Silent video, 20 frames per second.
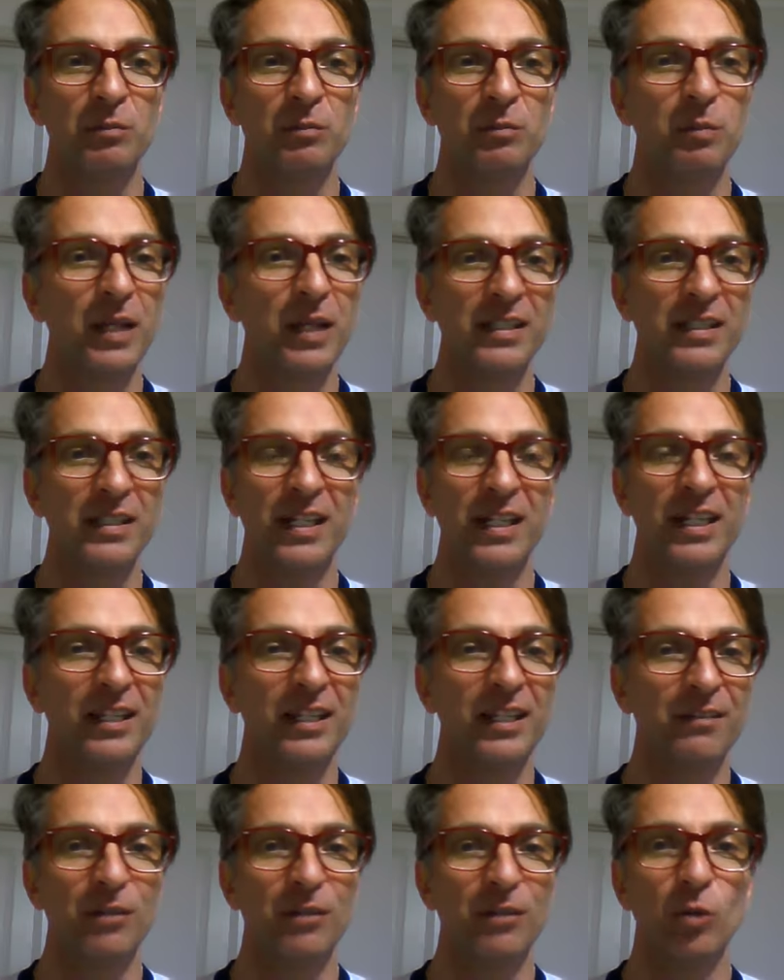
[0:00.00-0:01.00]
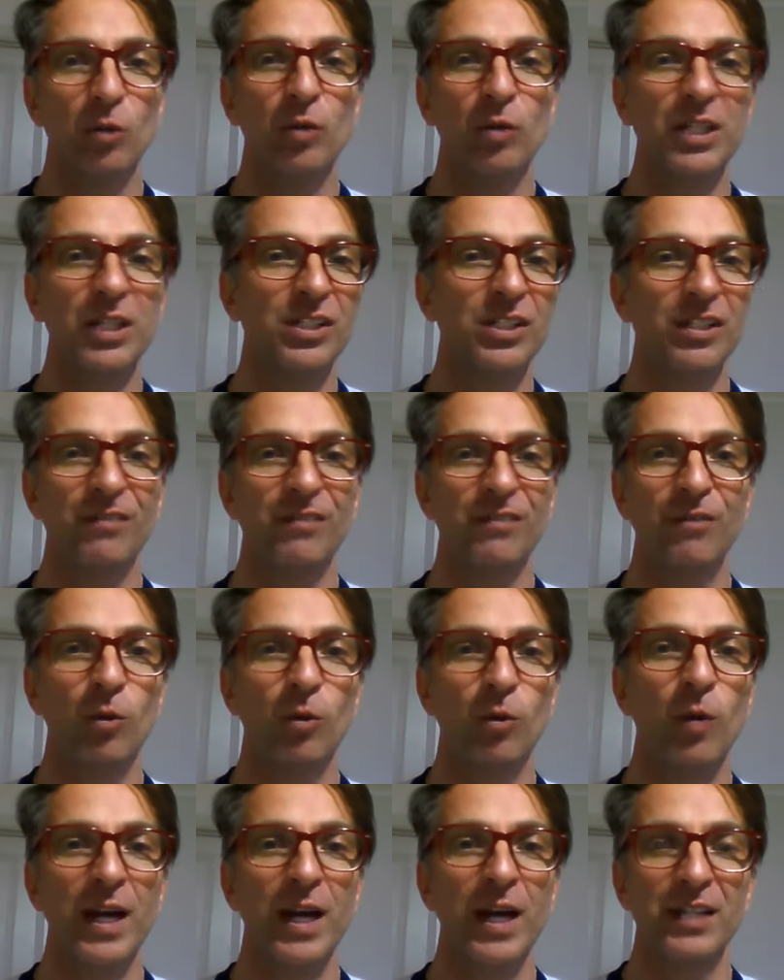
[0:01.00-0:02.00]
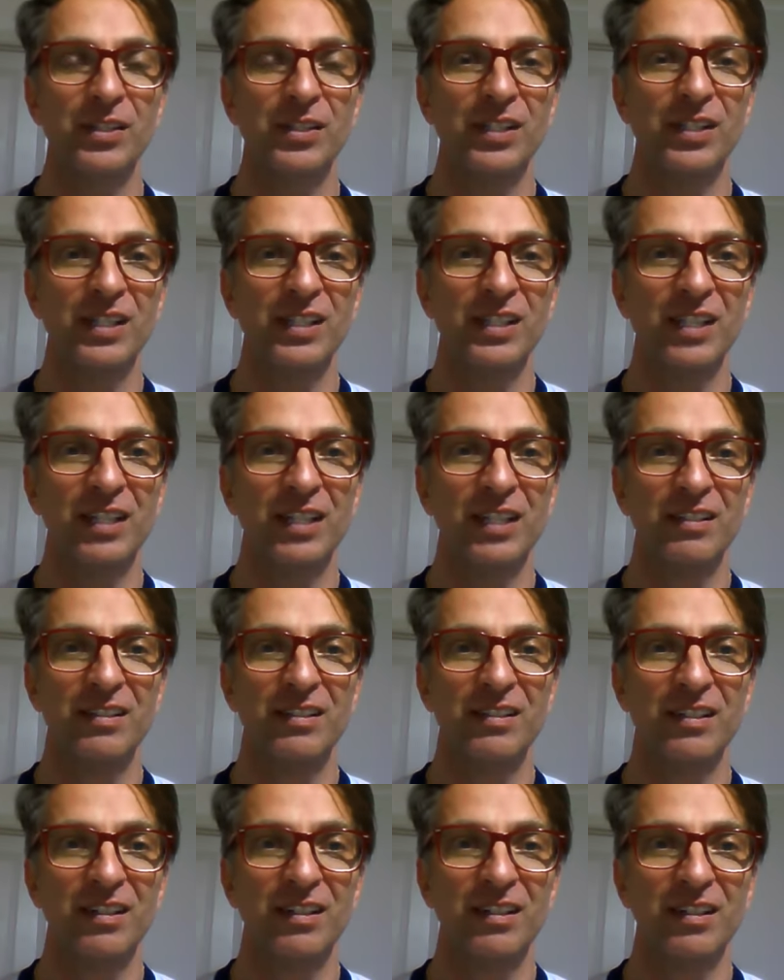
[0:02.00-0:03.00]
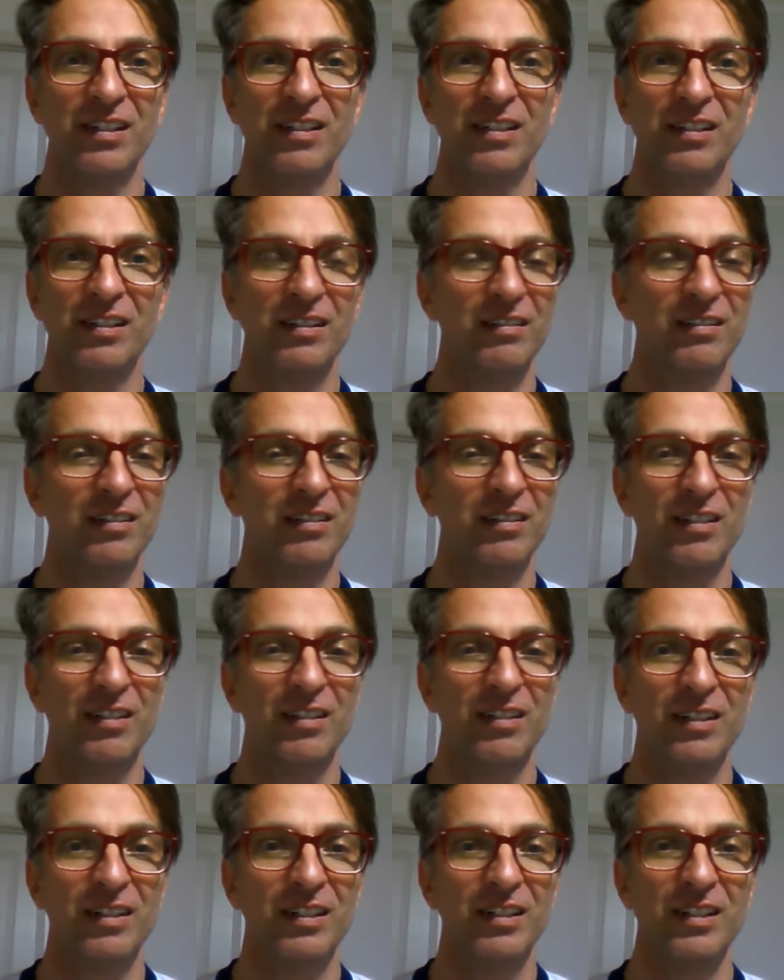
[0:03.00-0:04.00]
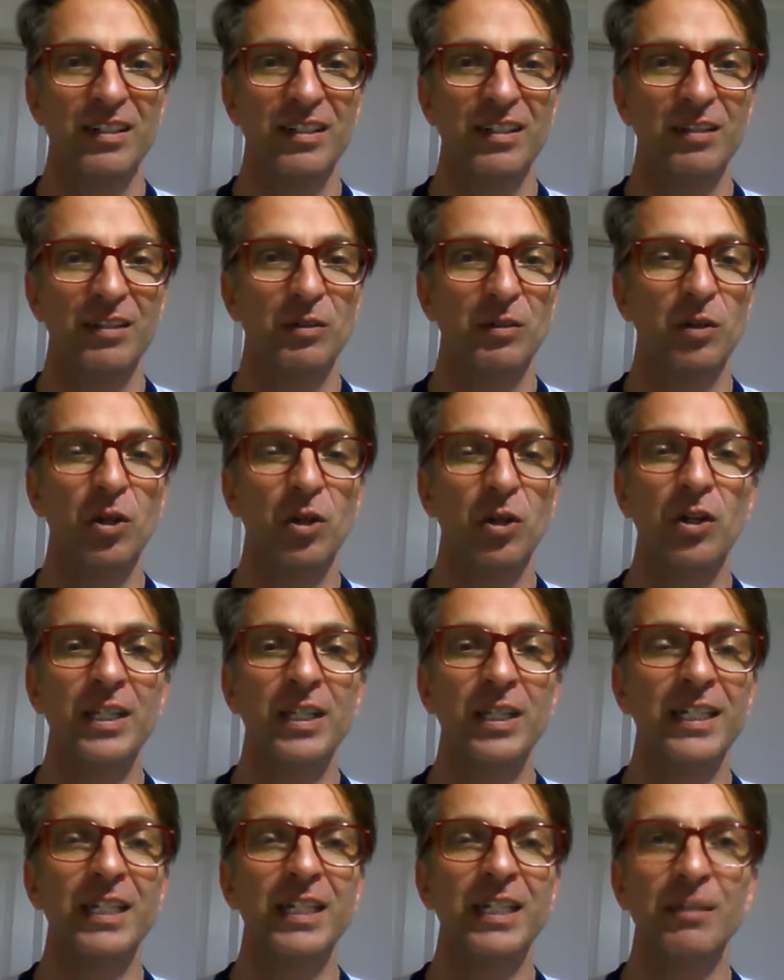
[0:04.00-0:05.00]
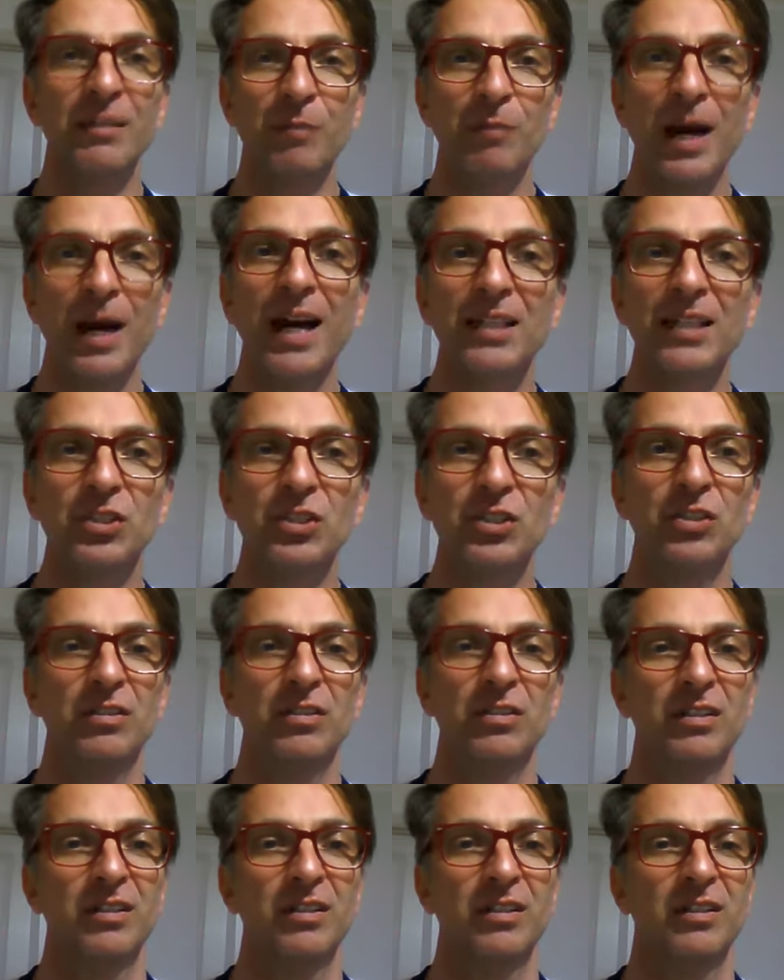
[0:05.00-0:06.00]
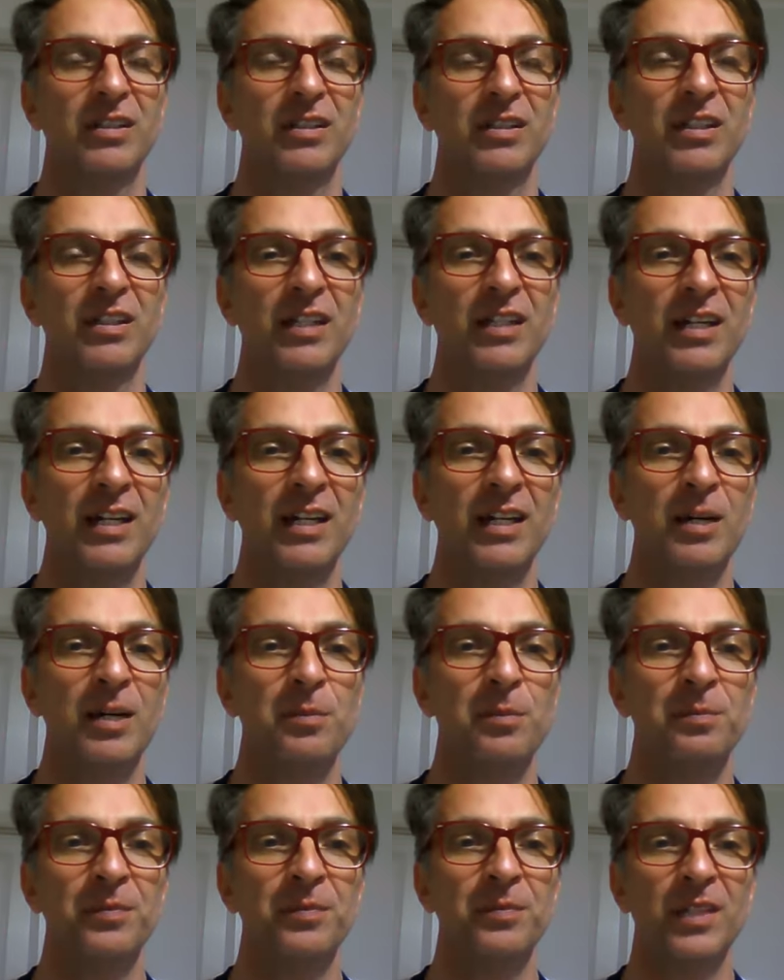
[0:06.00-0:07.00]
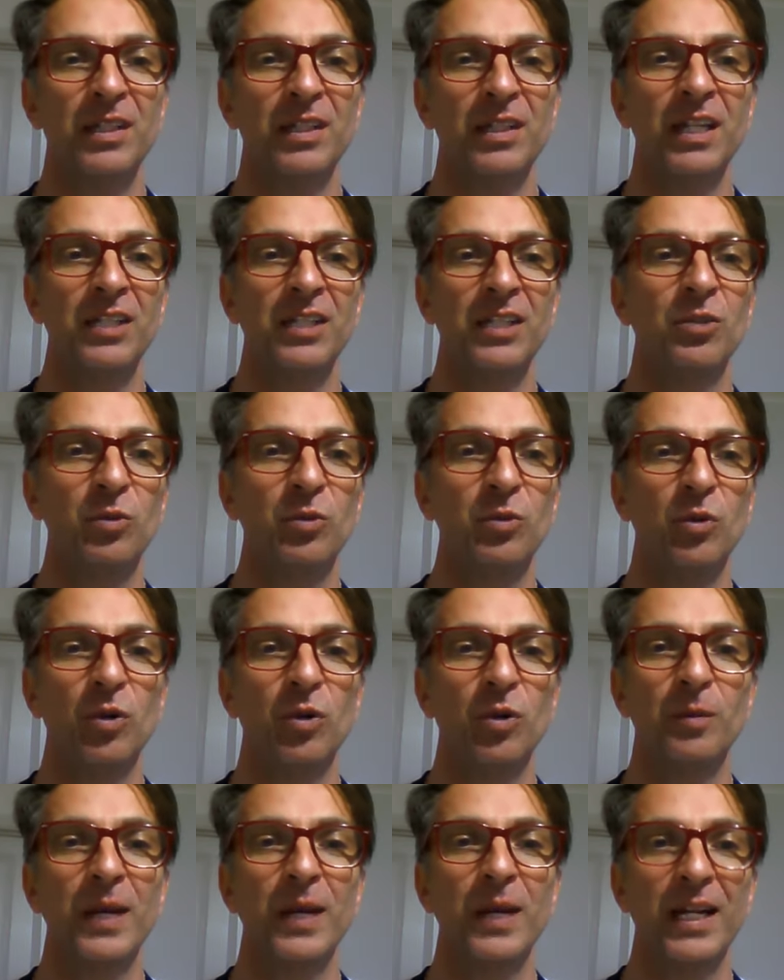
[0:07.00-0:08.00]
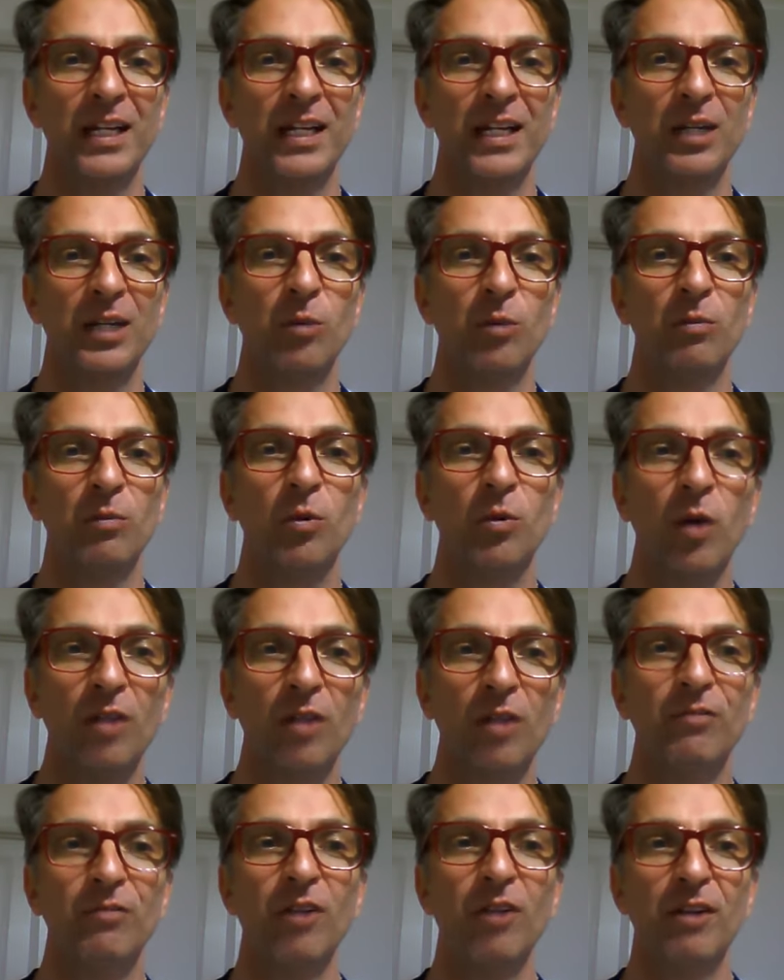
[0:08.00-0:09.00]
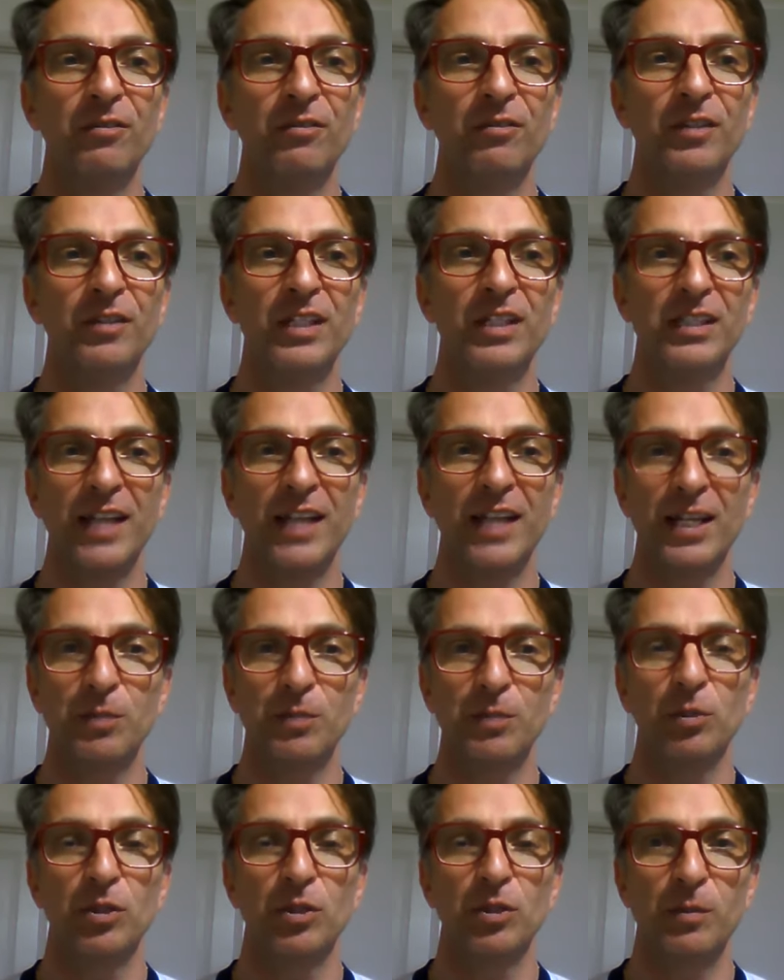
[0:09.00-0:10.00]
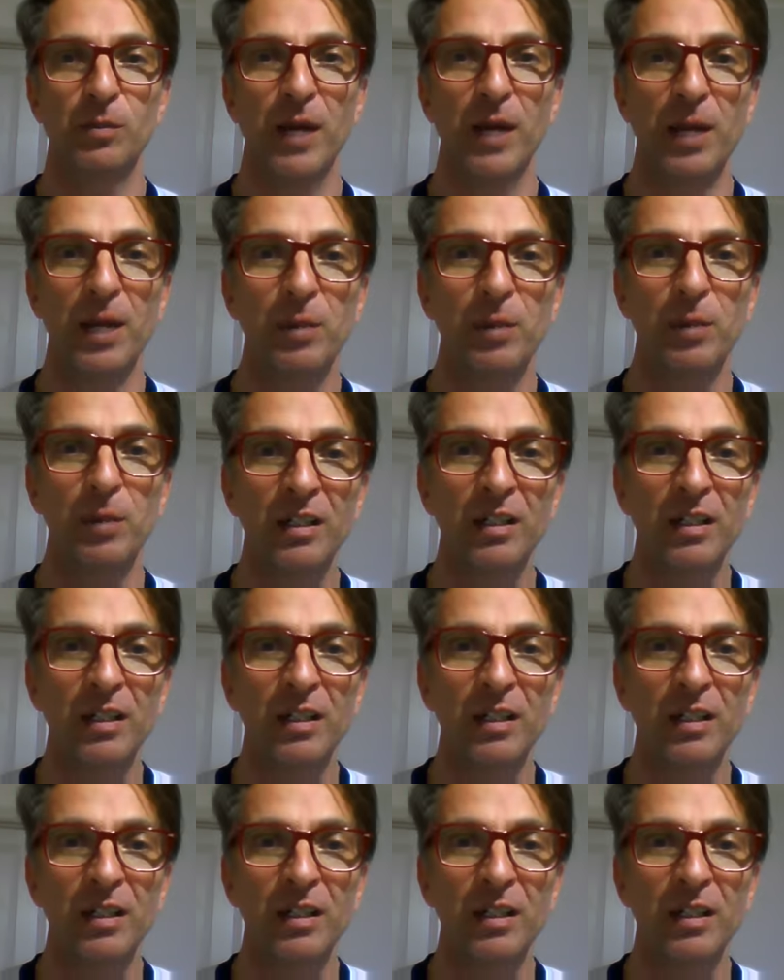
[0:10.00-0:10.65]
basically if you're registered for wages as at uh, uh, early in March, um, then you would automatically qualify for this cash boost payment.